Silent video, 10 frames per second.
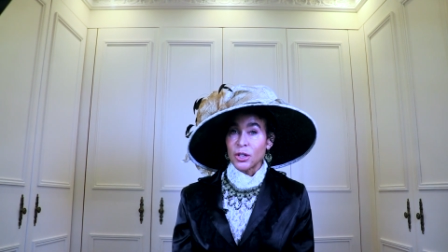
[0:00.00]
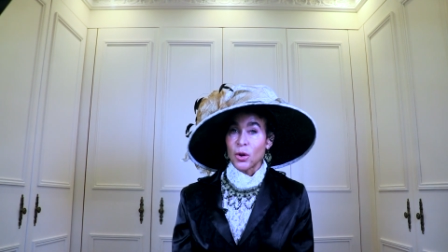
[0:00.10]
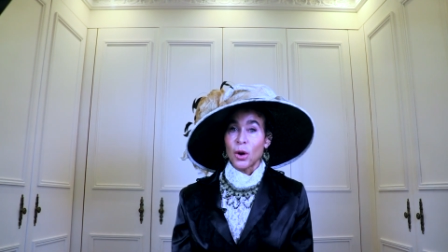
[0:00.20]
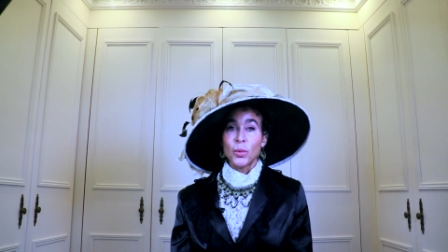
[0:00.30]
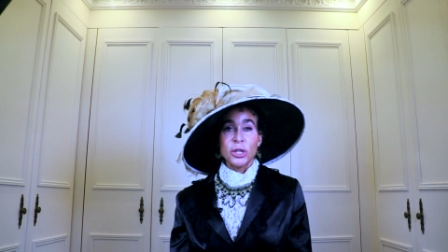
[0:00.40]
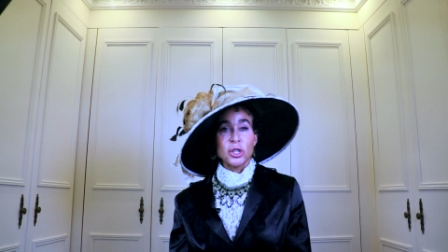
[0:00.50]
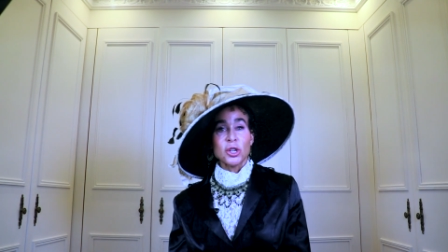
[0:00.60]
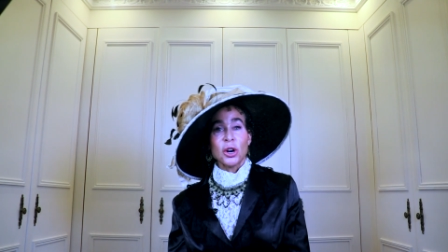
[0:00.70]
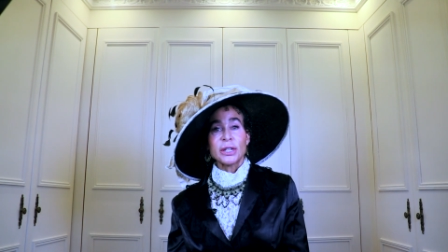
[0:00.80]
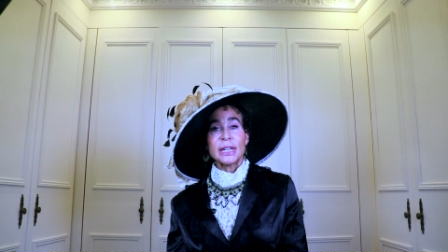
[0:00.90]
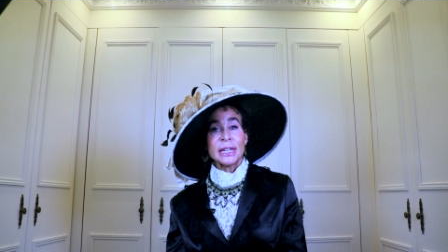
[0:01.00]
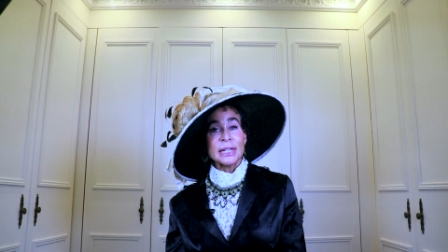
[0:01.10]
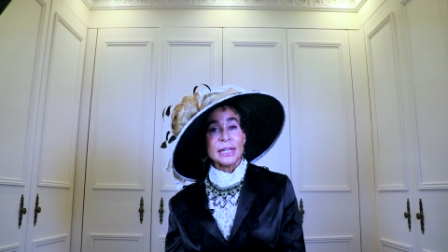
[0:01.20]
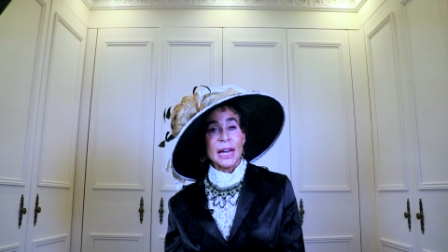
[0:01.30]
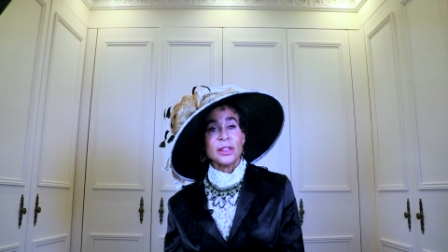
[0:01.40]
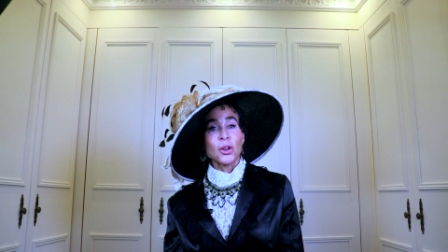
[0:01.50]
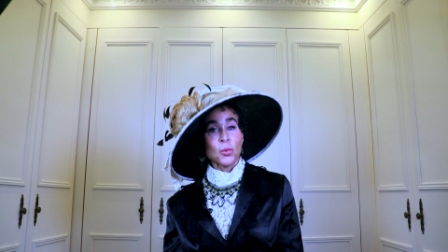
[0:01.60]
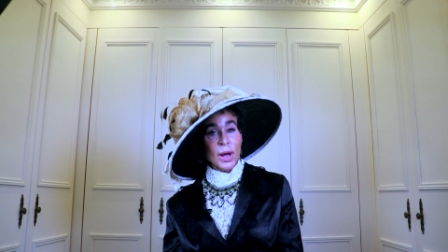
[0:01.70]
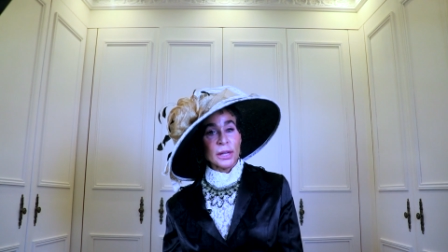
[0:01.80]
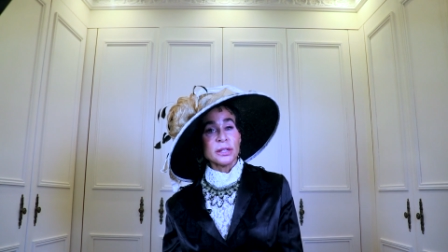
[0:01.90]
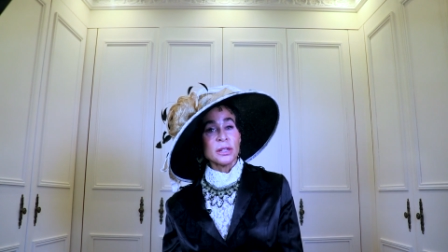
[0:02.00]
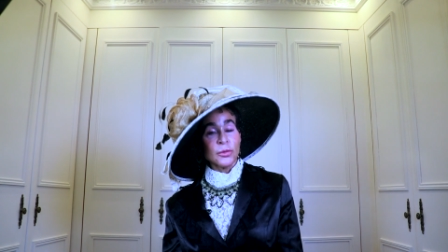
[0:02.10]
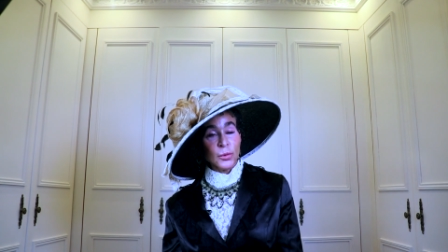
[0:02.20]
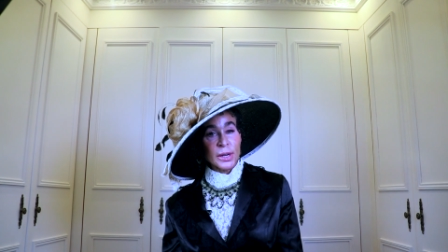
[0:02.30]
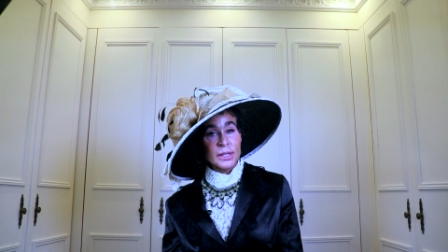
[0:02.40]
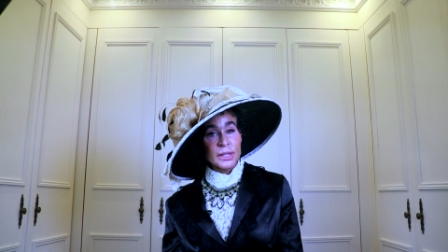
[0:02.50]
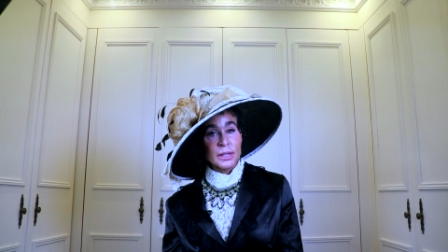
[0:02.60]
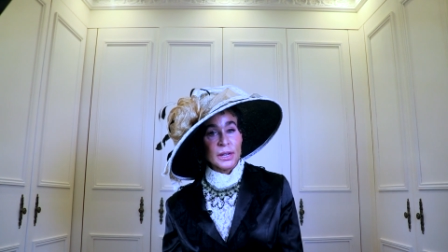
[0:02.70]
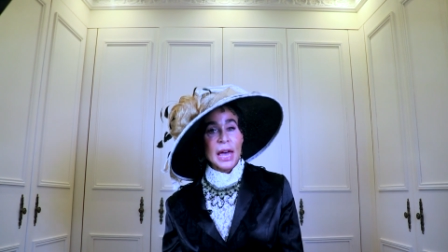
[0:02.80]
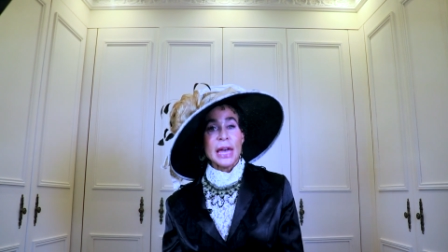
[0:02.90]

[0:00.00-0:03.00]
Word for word: to our risk chart to indicate the relative risk